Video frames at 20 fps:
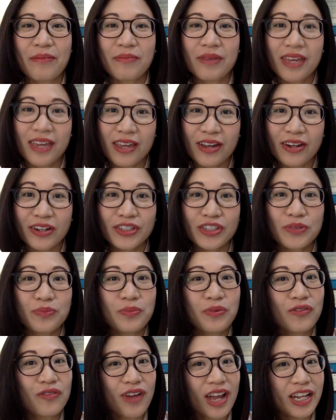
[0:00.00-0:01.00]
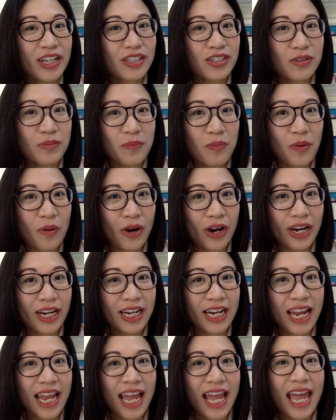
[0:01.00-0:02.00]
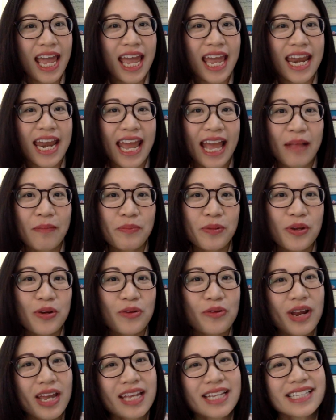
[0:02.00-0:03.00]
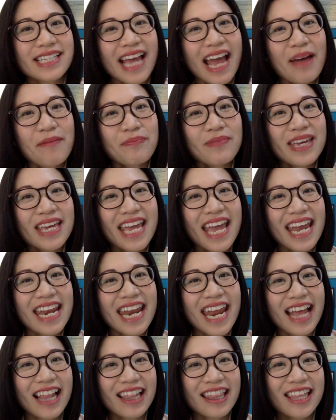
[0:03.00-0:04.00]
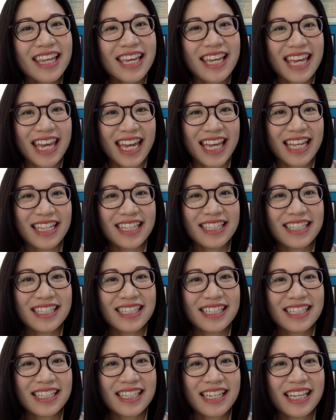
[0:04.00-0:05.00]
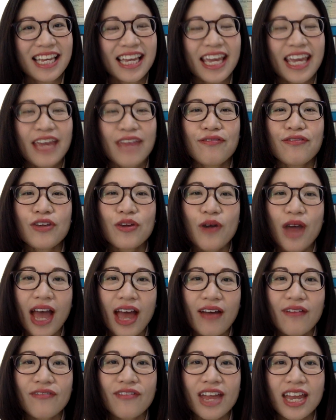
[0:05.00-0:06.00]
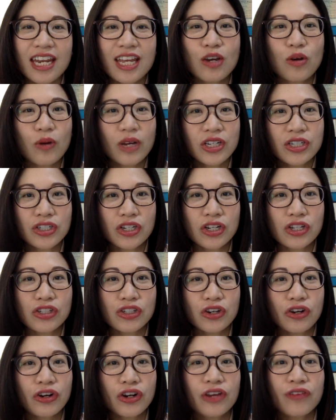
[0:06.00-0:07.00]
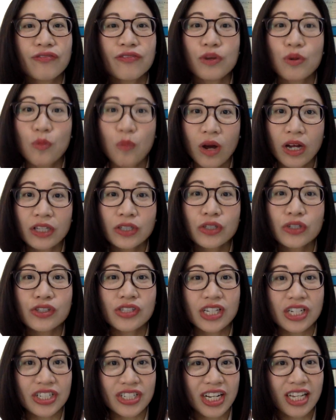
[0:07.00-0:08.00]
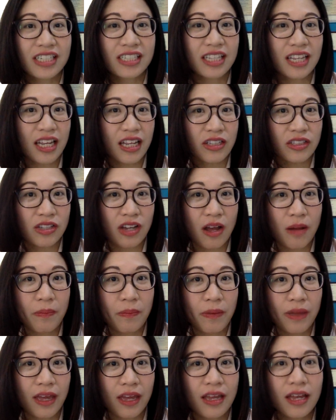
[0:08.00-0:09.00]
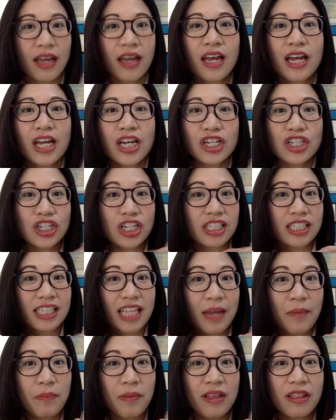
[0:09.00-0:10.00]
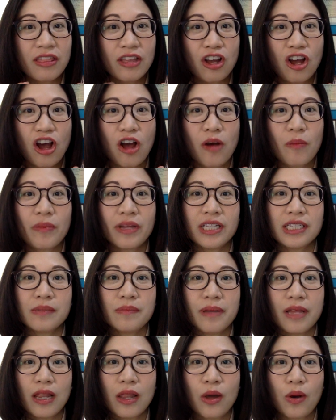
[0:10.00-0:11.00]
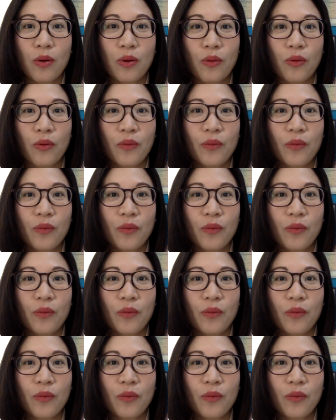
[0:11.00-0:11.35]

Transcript: here to provide support and help you raise happy and healthy kids. If you have any questions or if you want to suggest a topic, just type in the comments below.